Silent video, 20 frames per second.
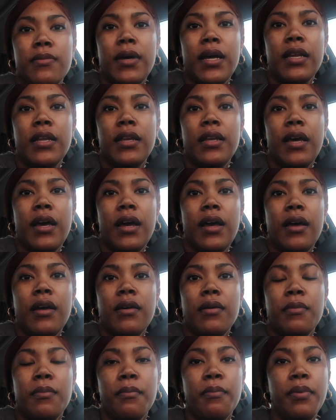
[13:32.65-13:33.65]
about to die,
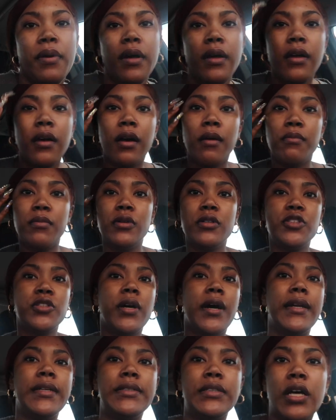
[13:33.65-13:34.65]
but I'm gonna
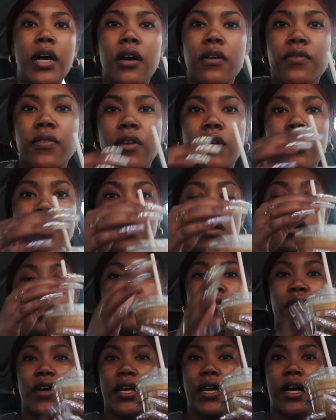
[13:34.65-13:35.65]
try this coffee
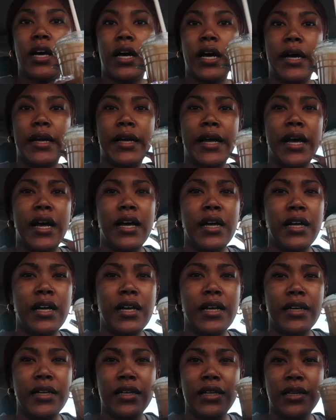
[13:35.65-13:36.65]
for y'all. I got
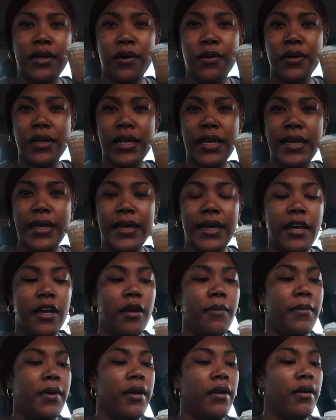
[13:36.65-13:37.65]
a coconut
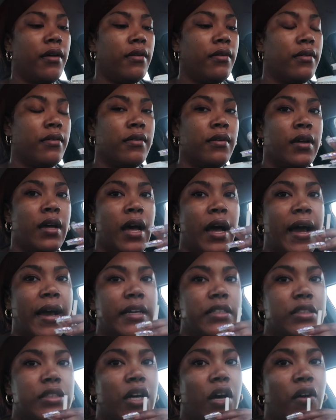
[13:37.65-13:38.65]
caramel
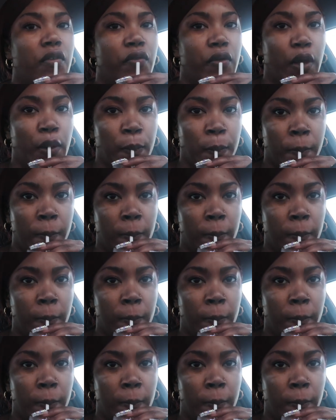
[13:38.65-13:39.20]
iced coffee.